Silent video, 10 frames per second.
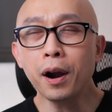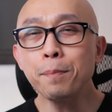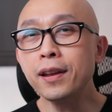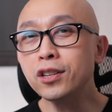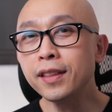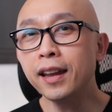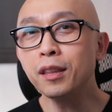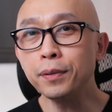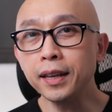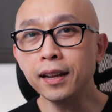I mentioned that at the
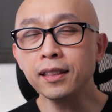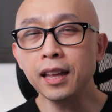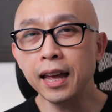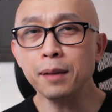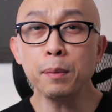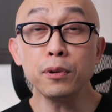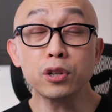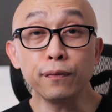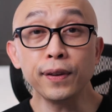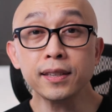beginning that, hey, maybe you
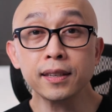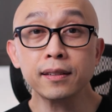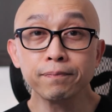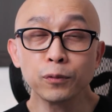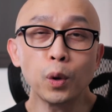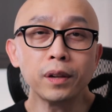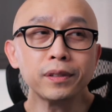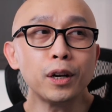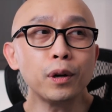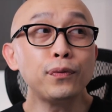should fix it? Well,
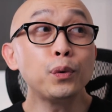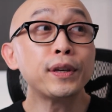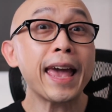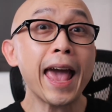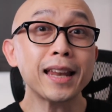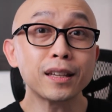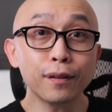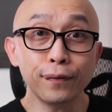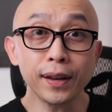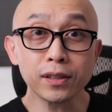if you can't
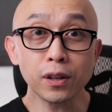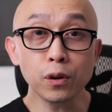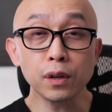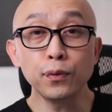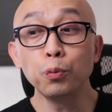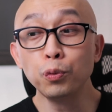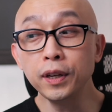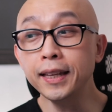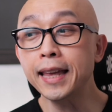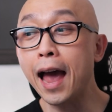fix those, if you
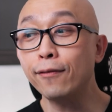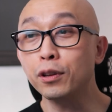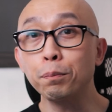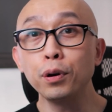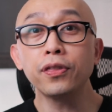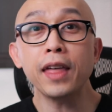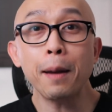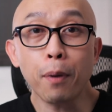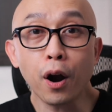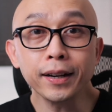really have to put that
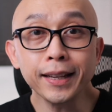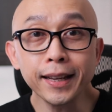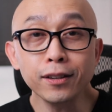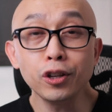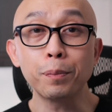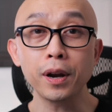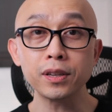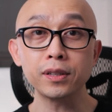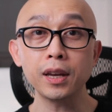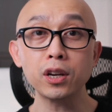part into your
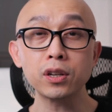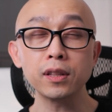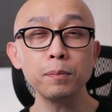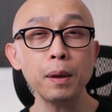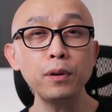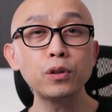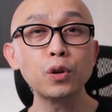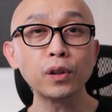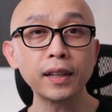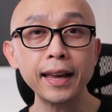presentation that maybe you
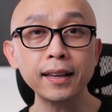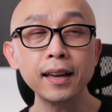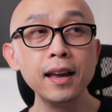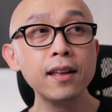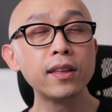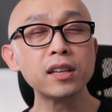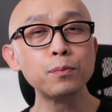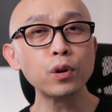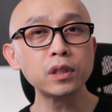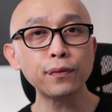don't like, that is
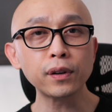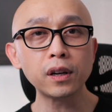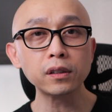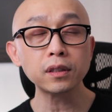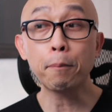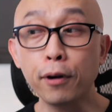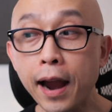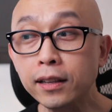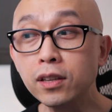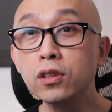more difficult,
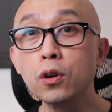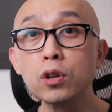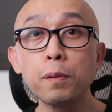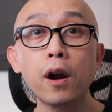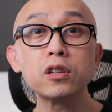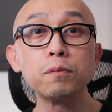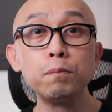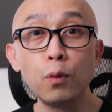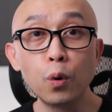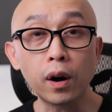practice those parts
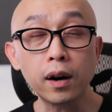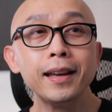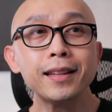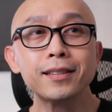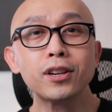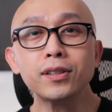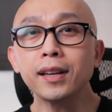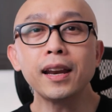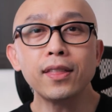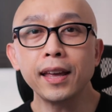more. It's just like
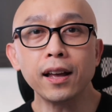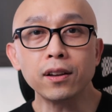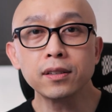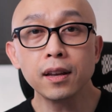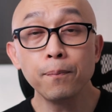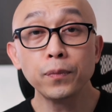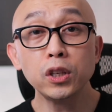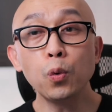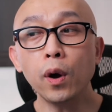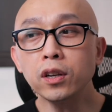anything else.
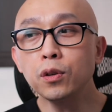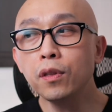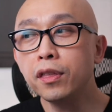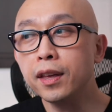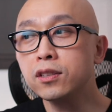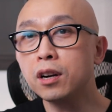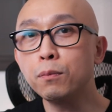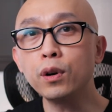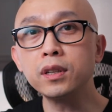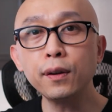You want to do the things that are
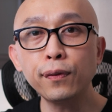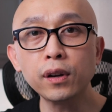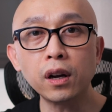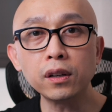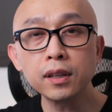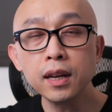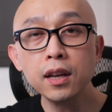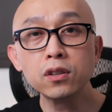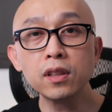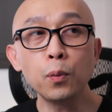more difficult
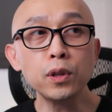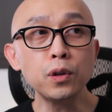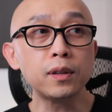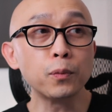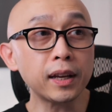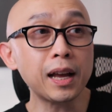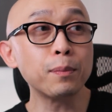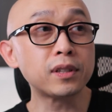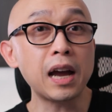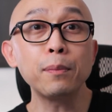so that when it
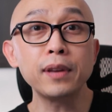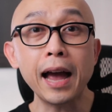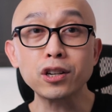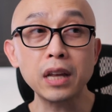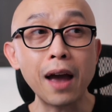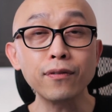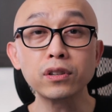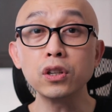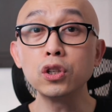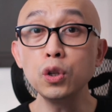comes time to actually having
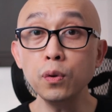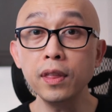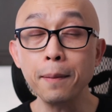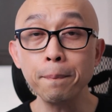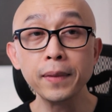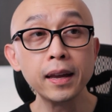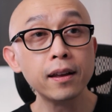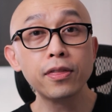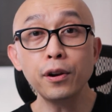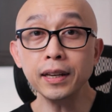to do them,
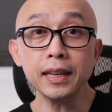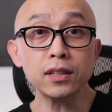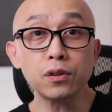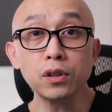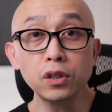they're easier to